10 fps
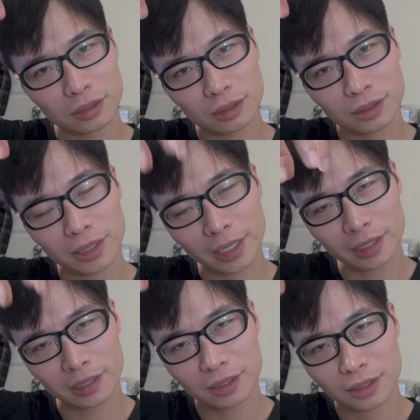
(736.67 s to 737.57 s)

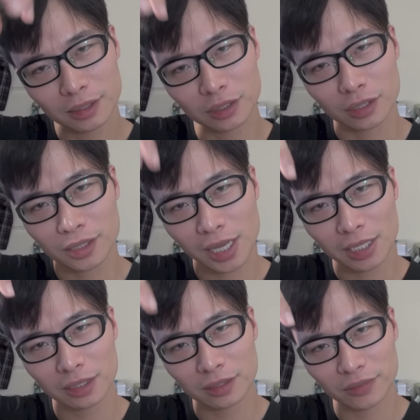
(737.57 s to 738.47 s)
link the
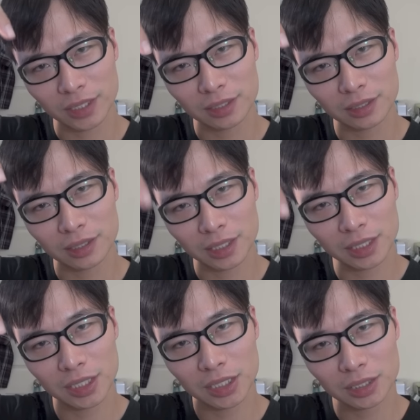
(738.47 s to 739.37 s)
Garden of
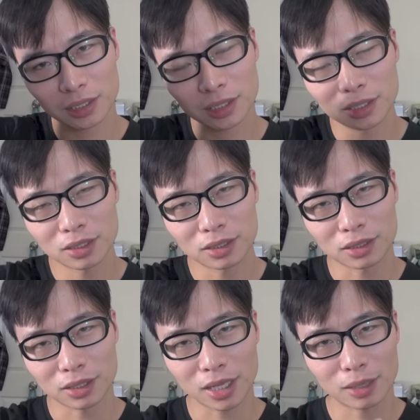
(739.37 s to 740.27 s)
Eden
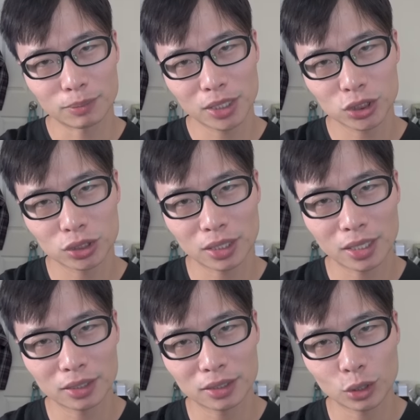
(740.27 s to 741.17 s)
that I mentioned
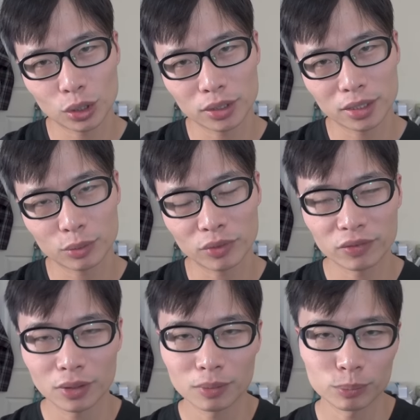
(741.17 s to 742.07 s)
earlier
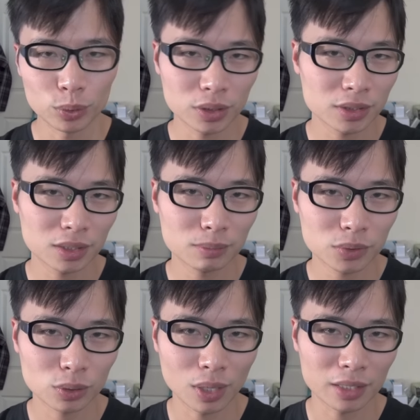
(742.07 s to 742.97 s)
with Buddhism.
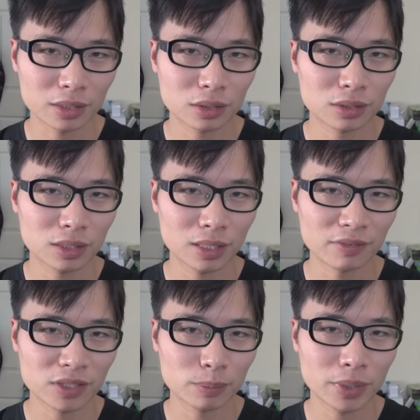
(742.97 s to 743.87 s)
So I did
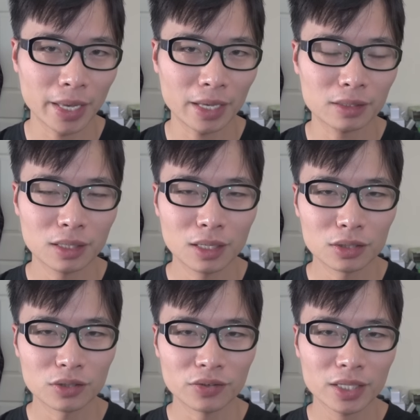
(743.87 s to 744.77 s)
have some gain.
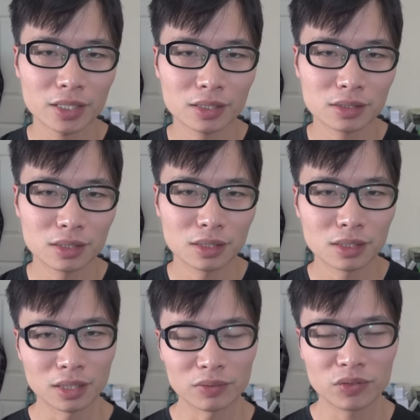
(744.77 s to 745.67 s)
The thing is,
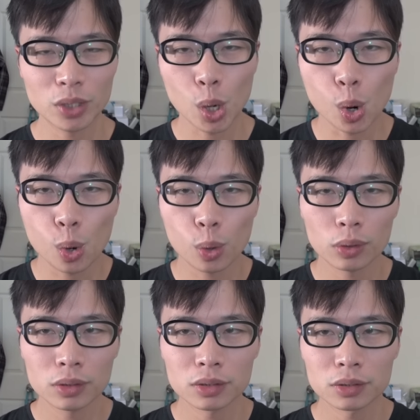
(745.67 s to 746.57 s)
if we
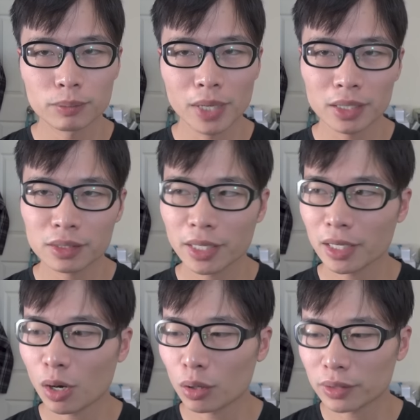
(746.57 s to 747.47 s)
all
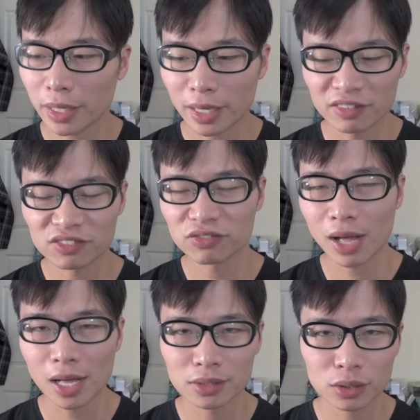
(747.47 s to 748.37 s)
meditate all day and
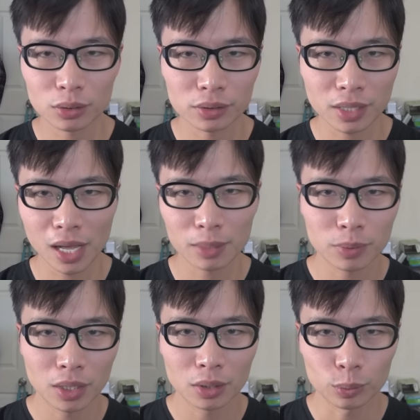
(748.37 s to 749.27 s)
fast all the time,
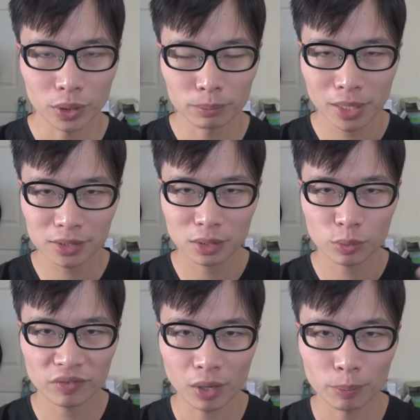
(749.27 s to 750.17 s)
we are
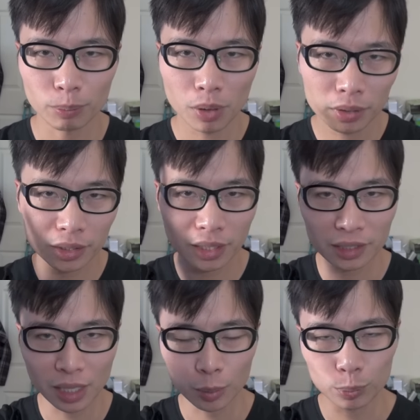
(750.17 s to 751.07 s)
messing with our body
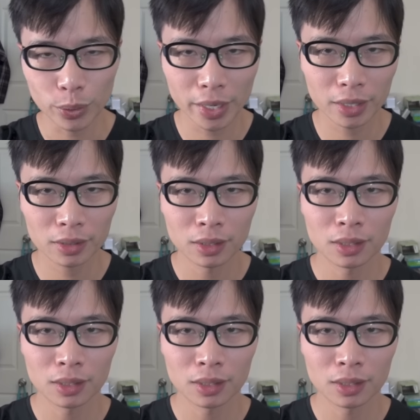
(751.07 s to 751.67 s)
and our brain.